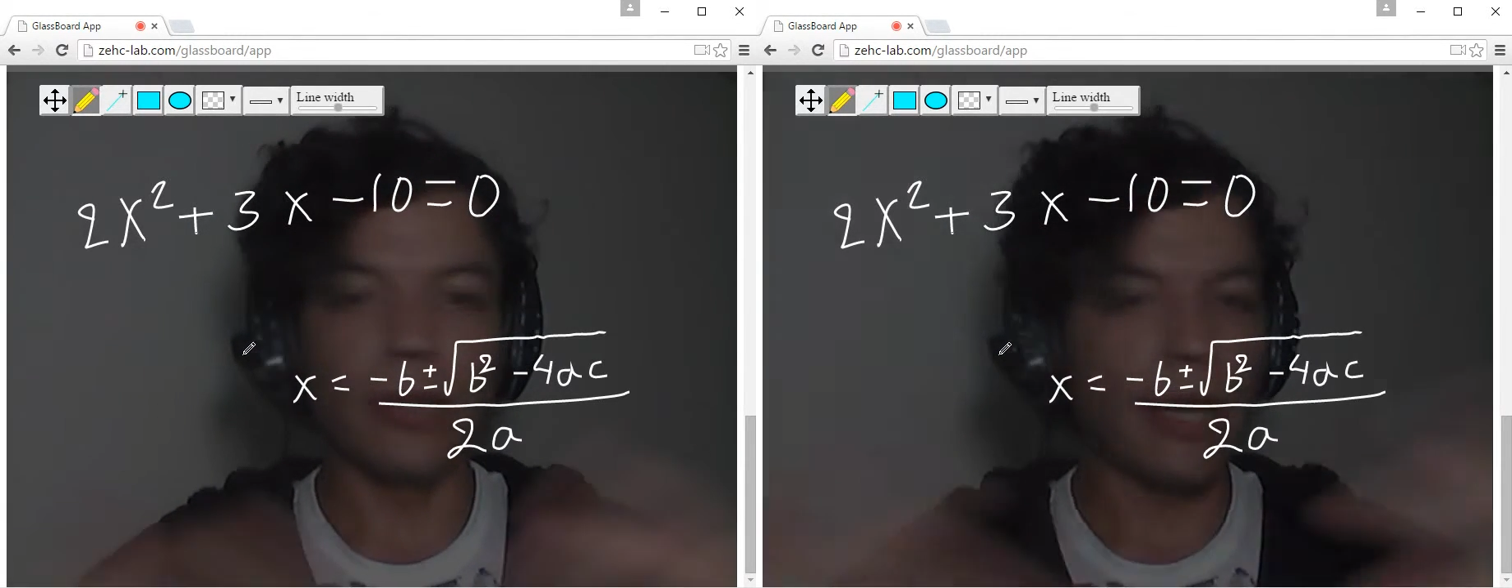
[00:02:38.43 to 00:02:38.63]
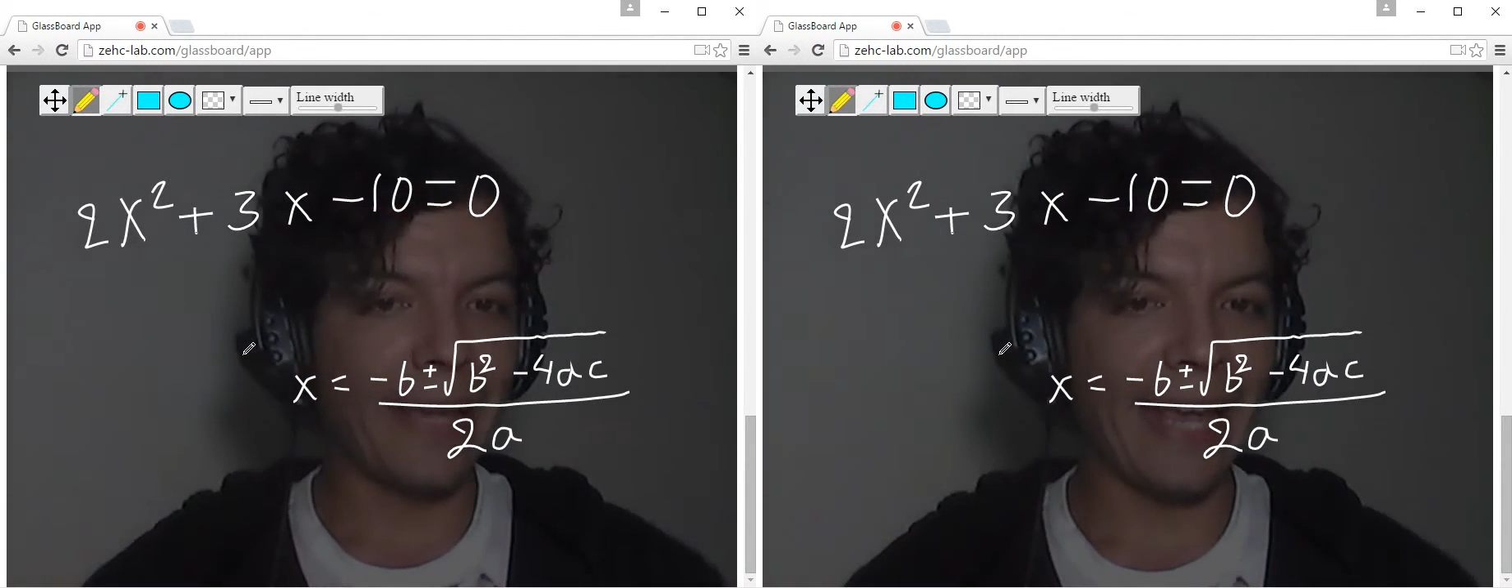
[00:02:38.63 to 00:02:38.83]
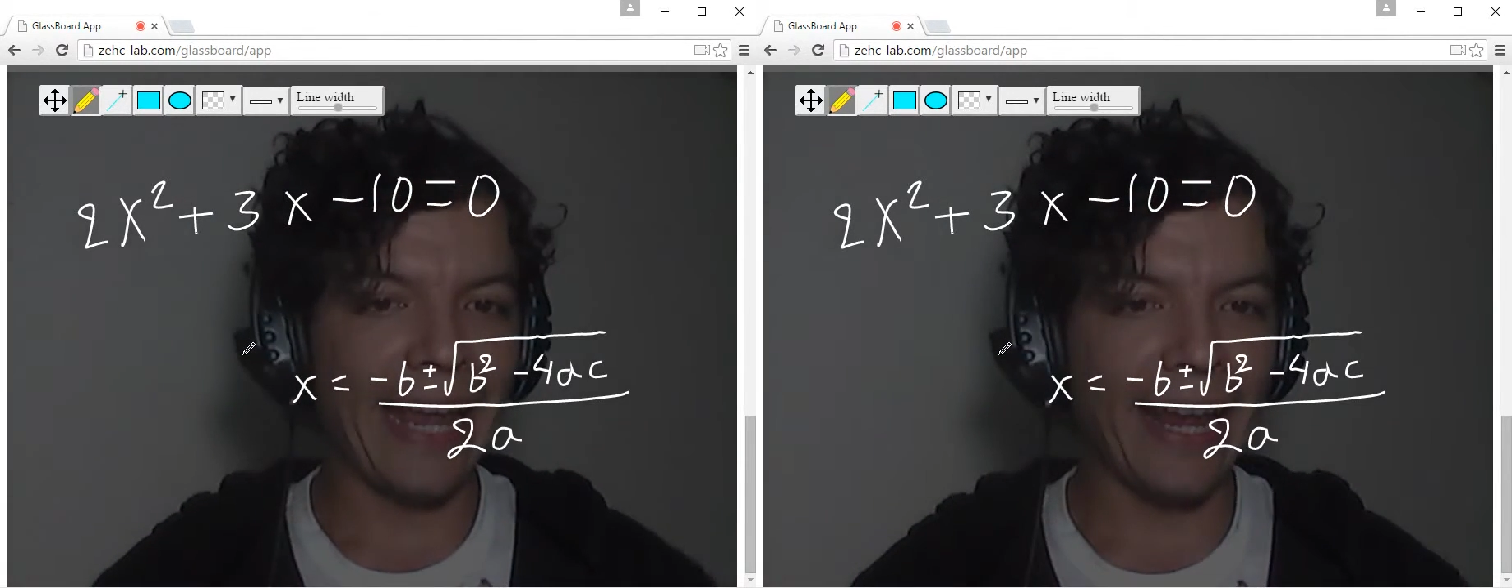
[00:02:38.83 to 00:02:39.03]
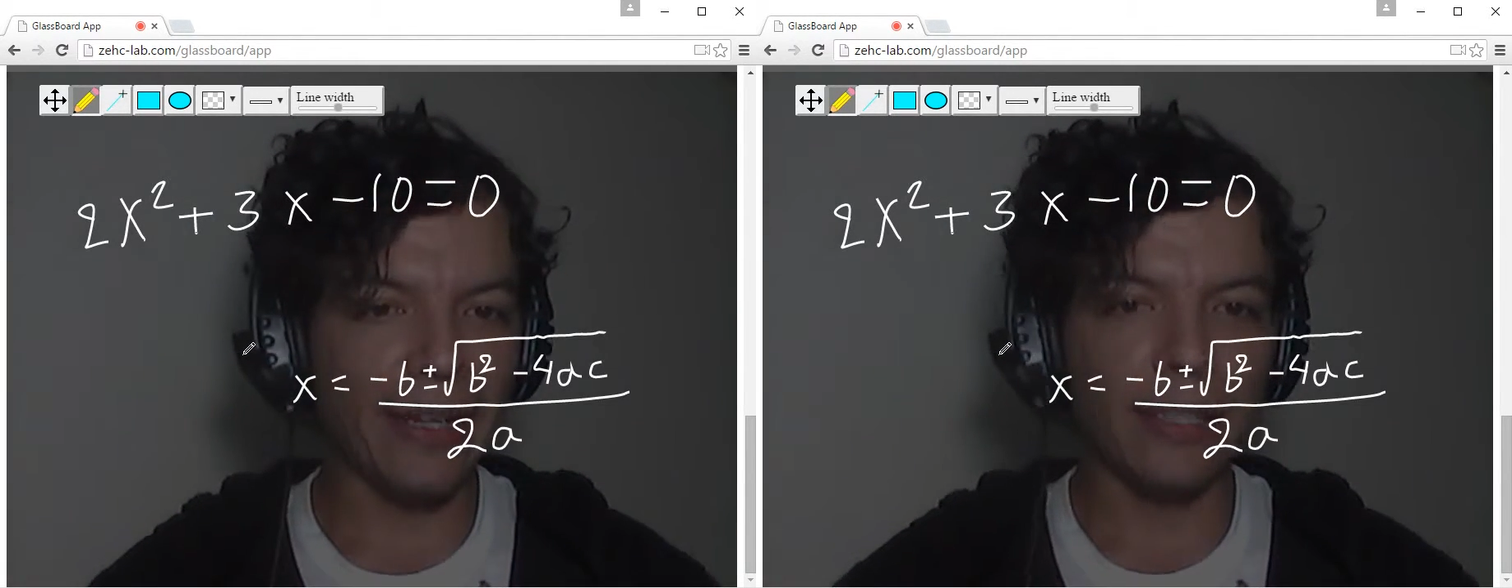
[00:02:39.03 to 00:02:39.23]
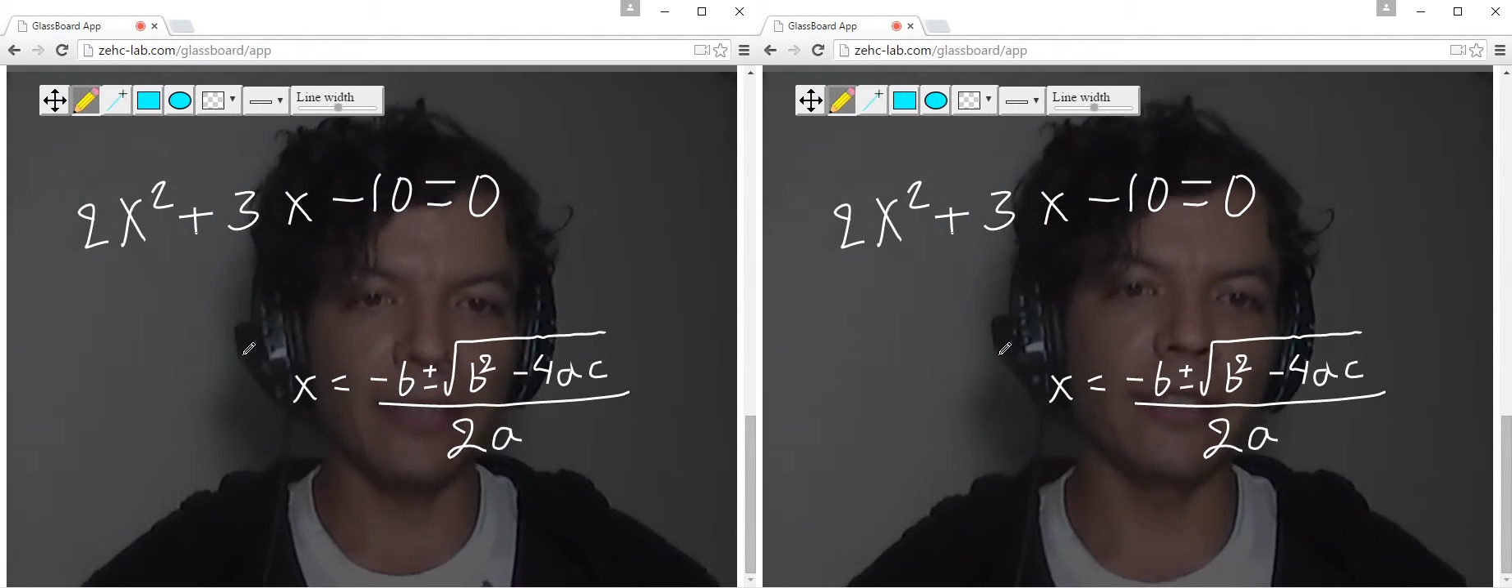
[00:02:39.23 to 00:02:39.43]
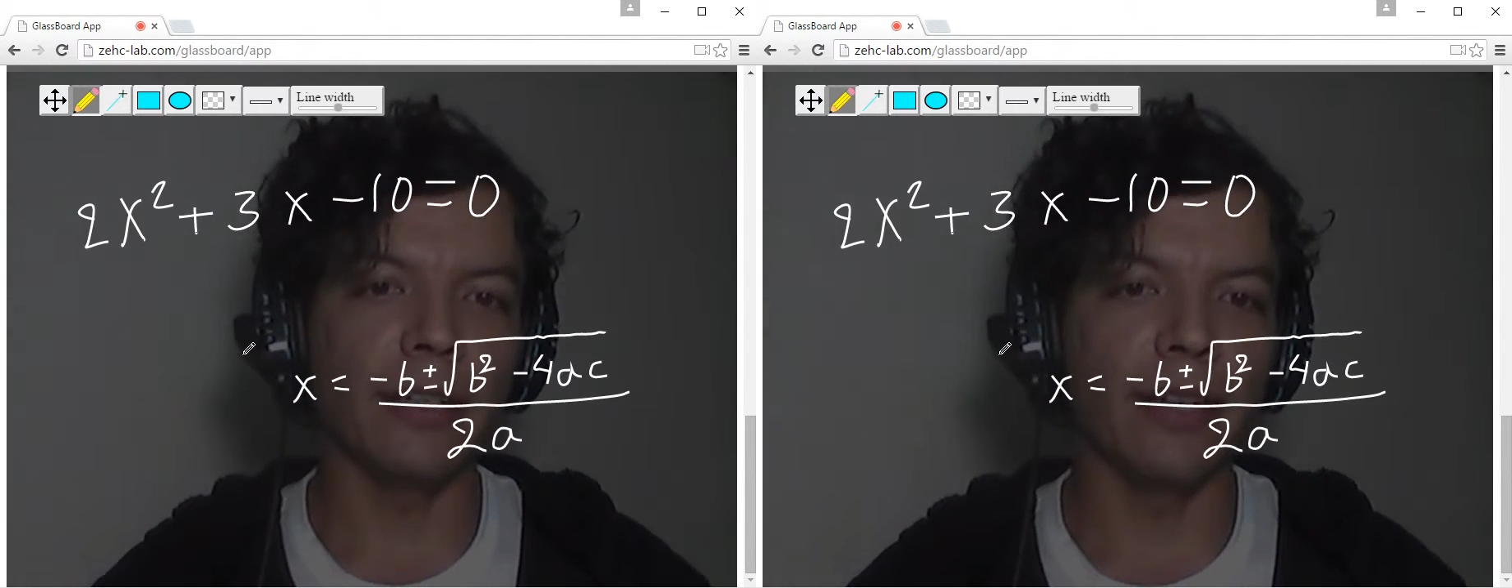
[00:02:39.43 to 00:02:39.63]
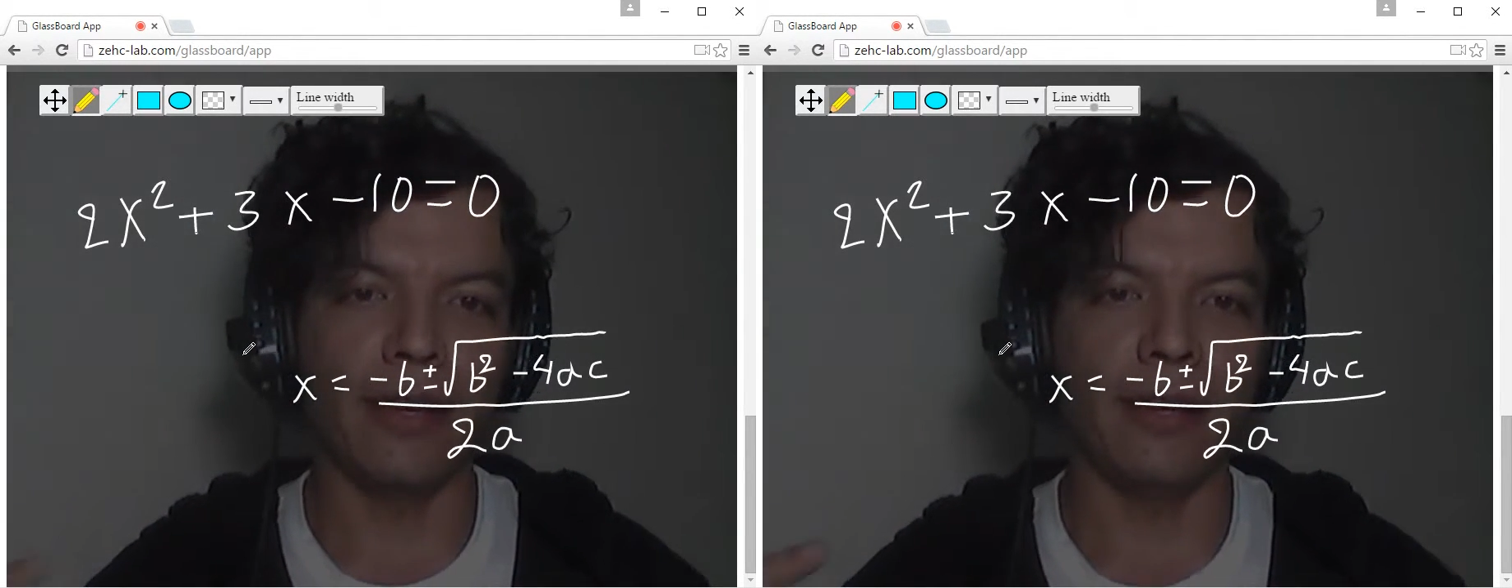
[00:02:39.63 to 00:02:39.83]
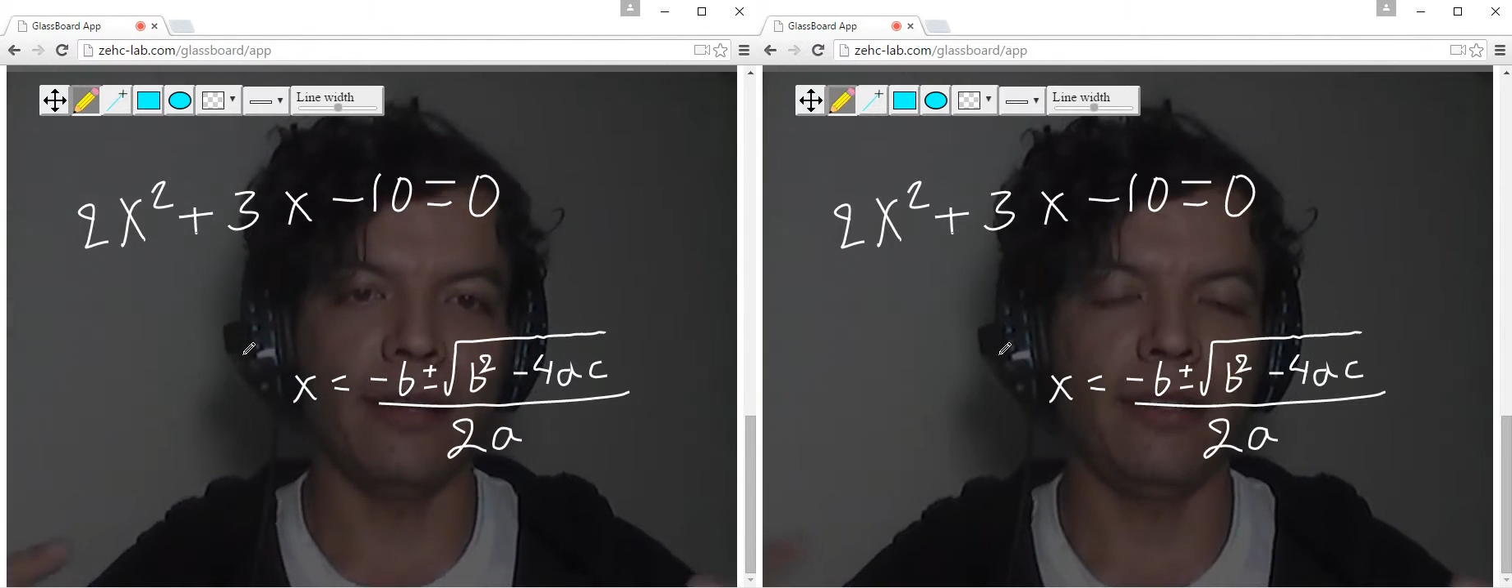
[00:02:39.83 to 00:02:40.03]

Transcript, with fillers: have any idea